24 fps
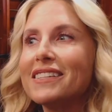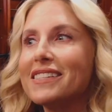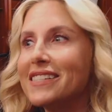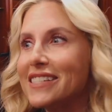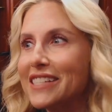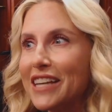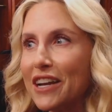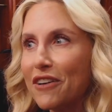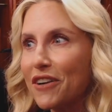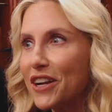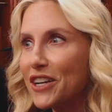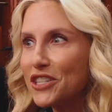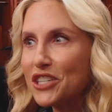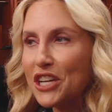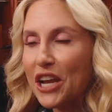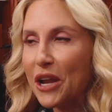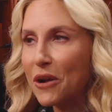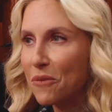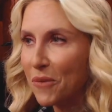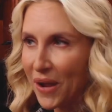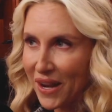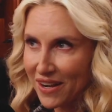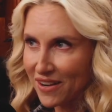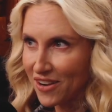Sarah
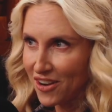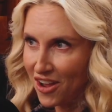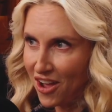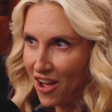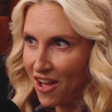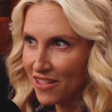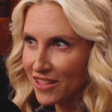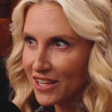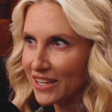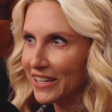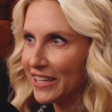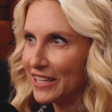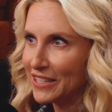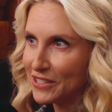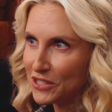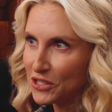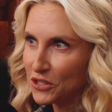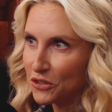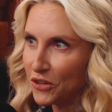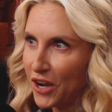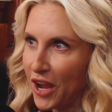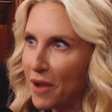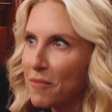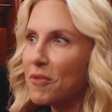J. Wetenhall on
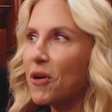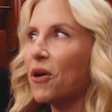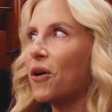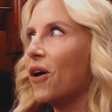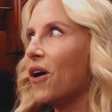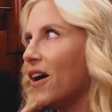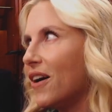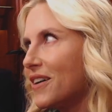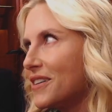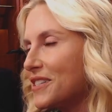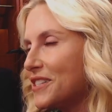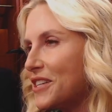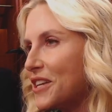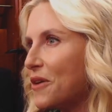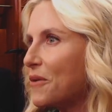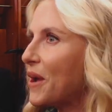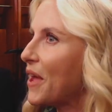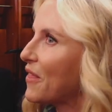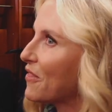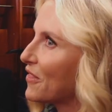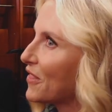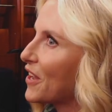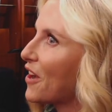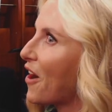Instagram, or also
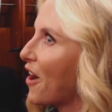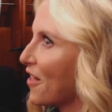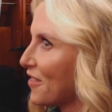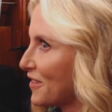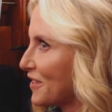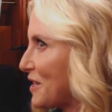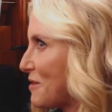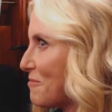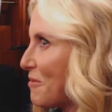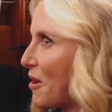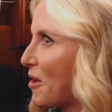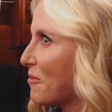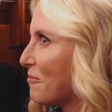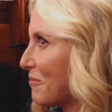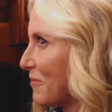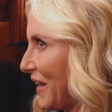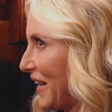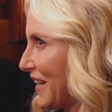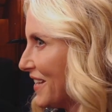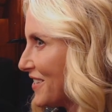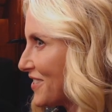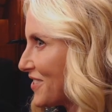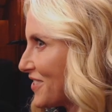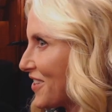at the Colony Palm
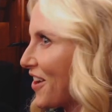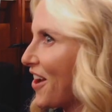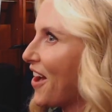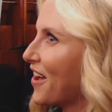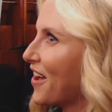Beach on Instagram.